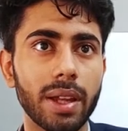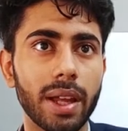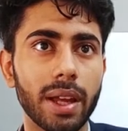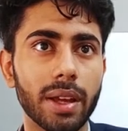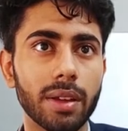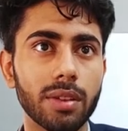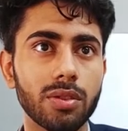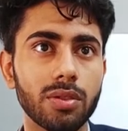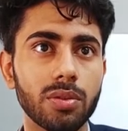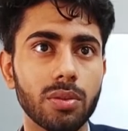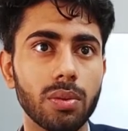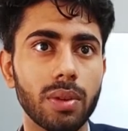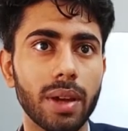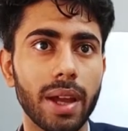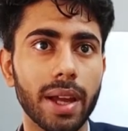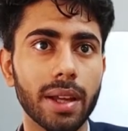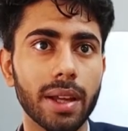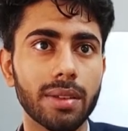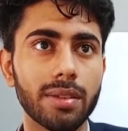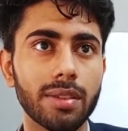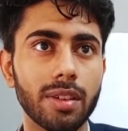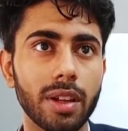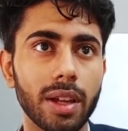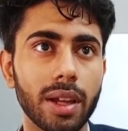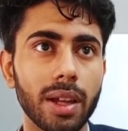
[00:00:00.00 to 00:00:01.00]
x2,
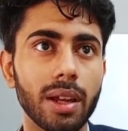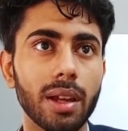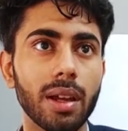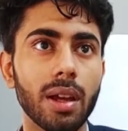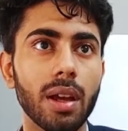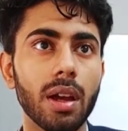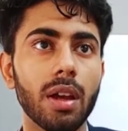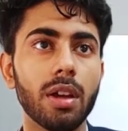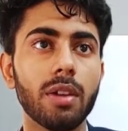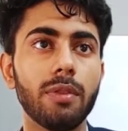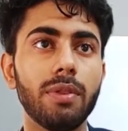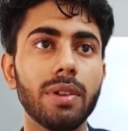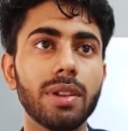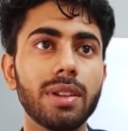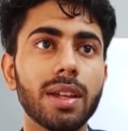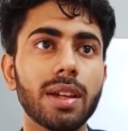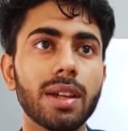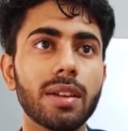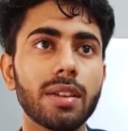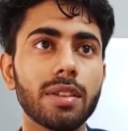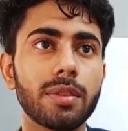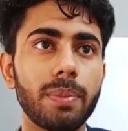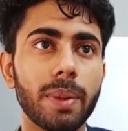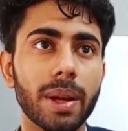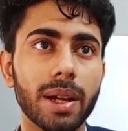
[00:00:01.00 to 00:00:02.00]
x3 with their
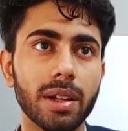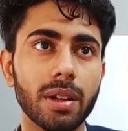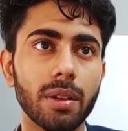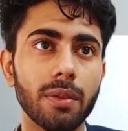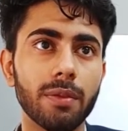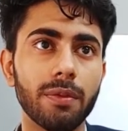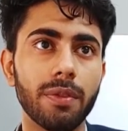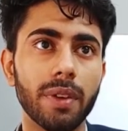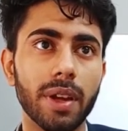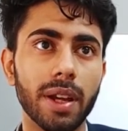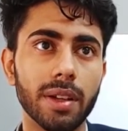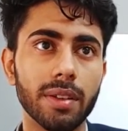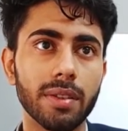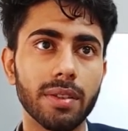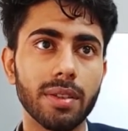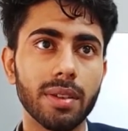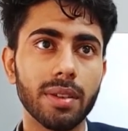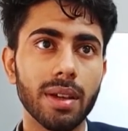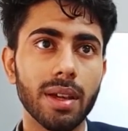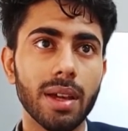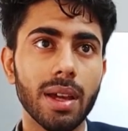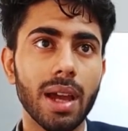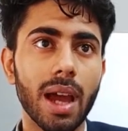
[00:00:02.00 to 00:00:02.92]
respective weights.